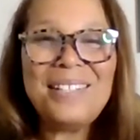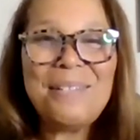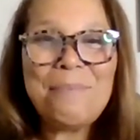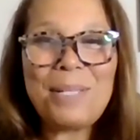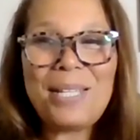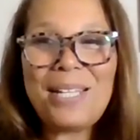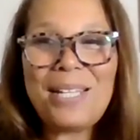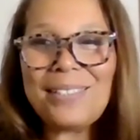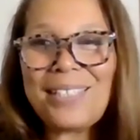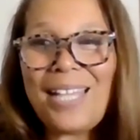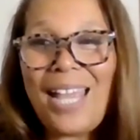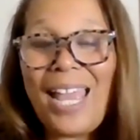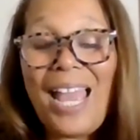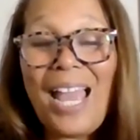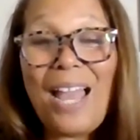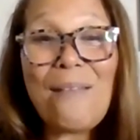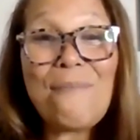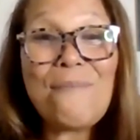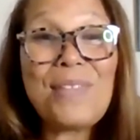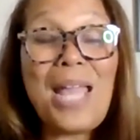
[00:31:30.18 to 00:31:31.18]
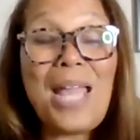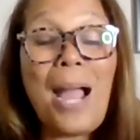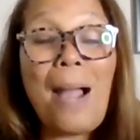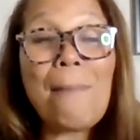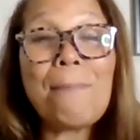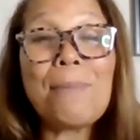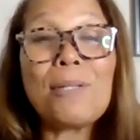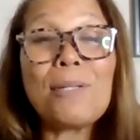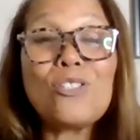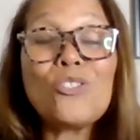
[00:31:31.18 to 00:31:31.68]
because I have the
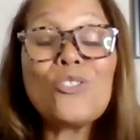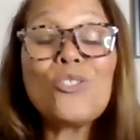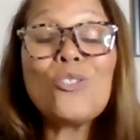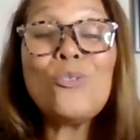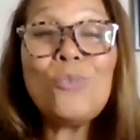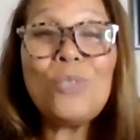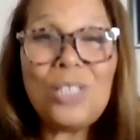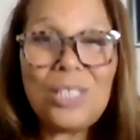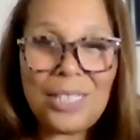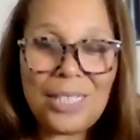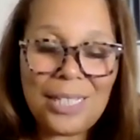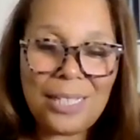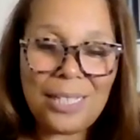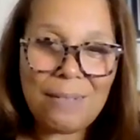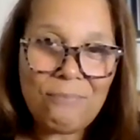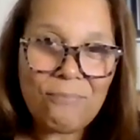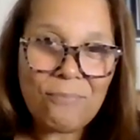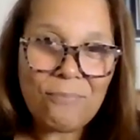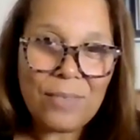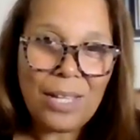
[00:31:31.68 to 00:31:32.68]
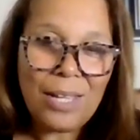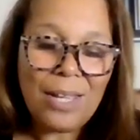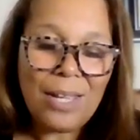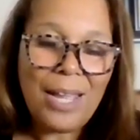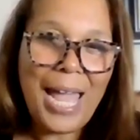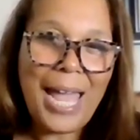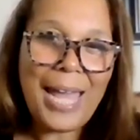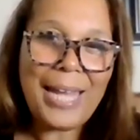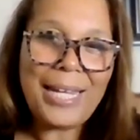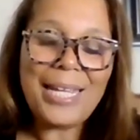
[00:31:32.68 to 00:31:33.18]
opportunity
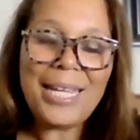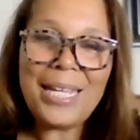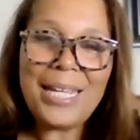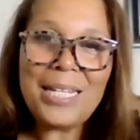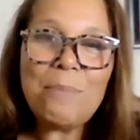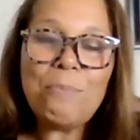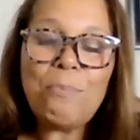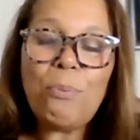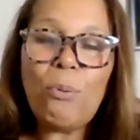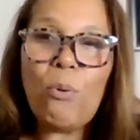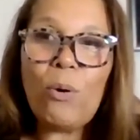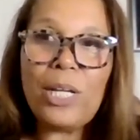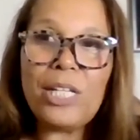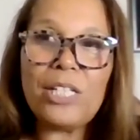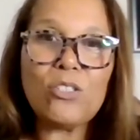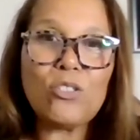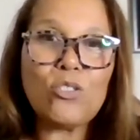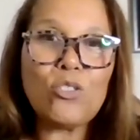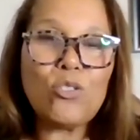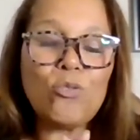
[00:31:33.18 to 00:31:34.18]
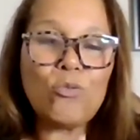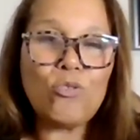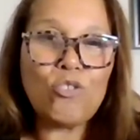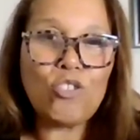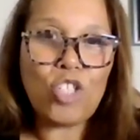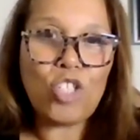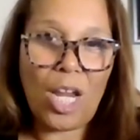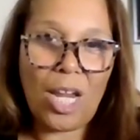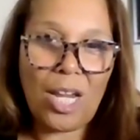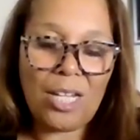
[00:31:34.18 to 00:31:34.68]
at any point to
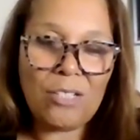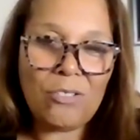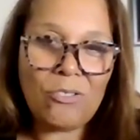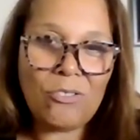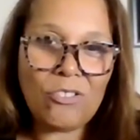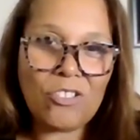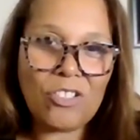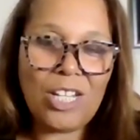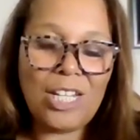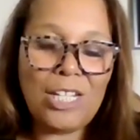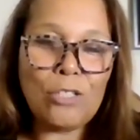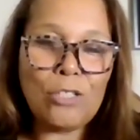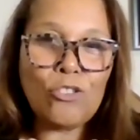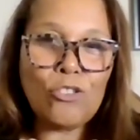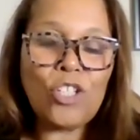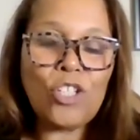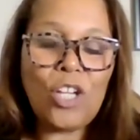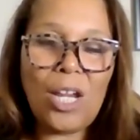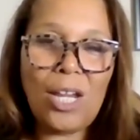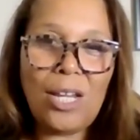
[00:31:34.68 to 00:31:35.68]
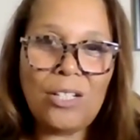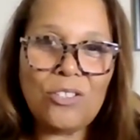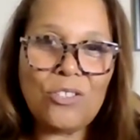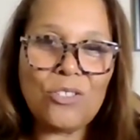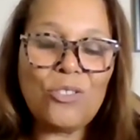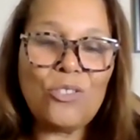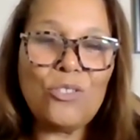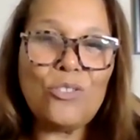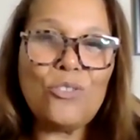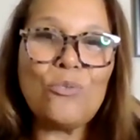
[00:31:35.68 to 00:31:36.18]
change and
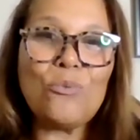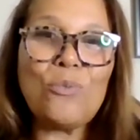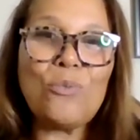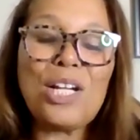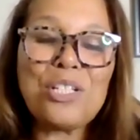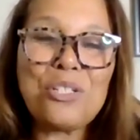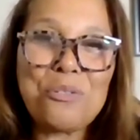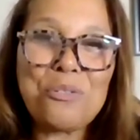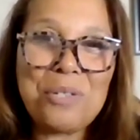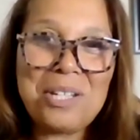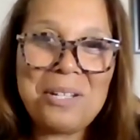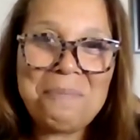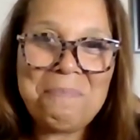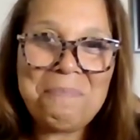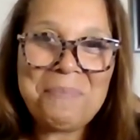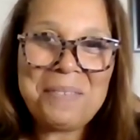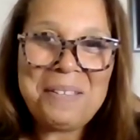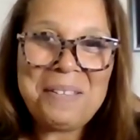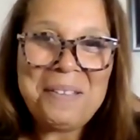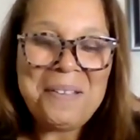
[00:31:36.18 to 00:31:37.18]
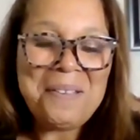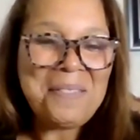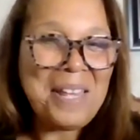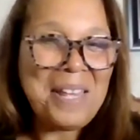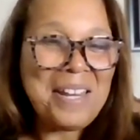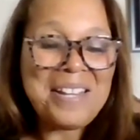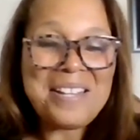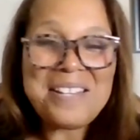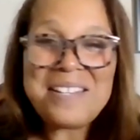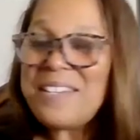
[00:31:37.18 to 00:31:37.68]
change the directory.
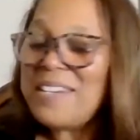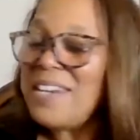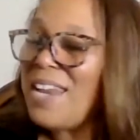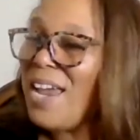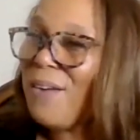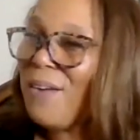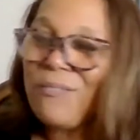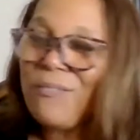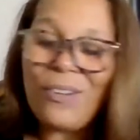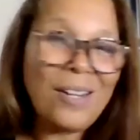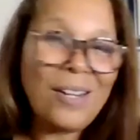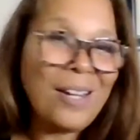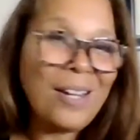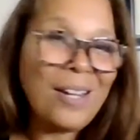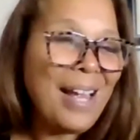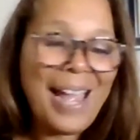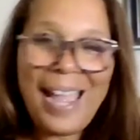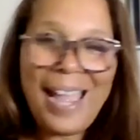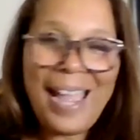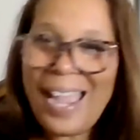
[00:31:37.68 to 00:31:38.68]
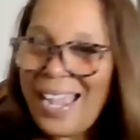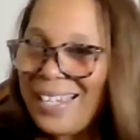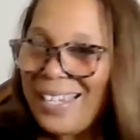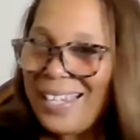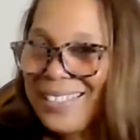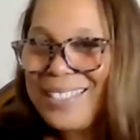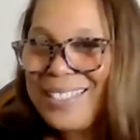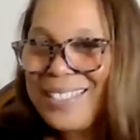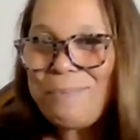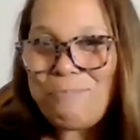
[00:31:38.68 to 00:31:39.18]
That it never
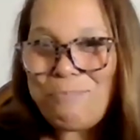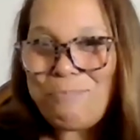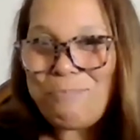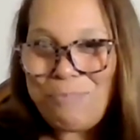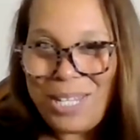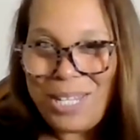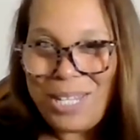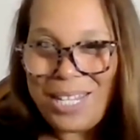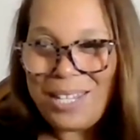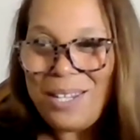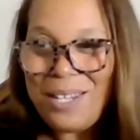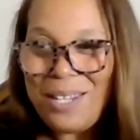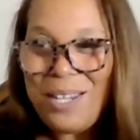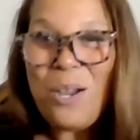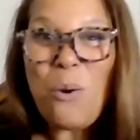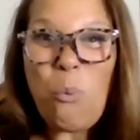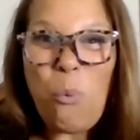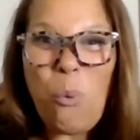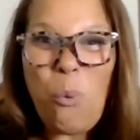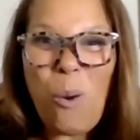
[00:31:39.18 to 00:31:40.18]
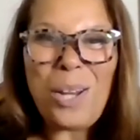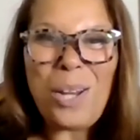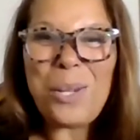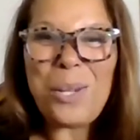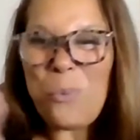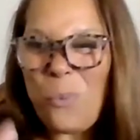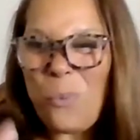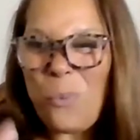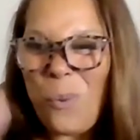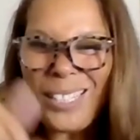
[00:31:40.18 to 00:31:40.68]
has to be what
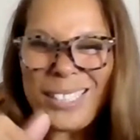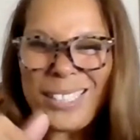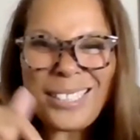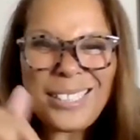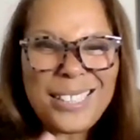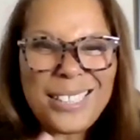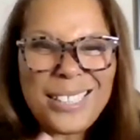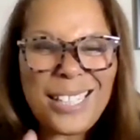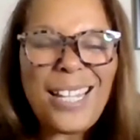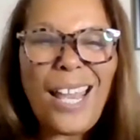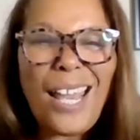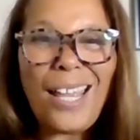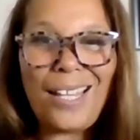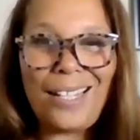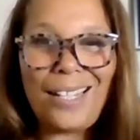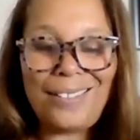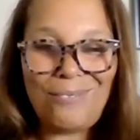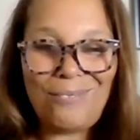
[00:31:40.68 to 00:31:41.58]
it was today.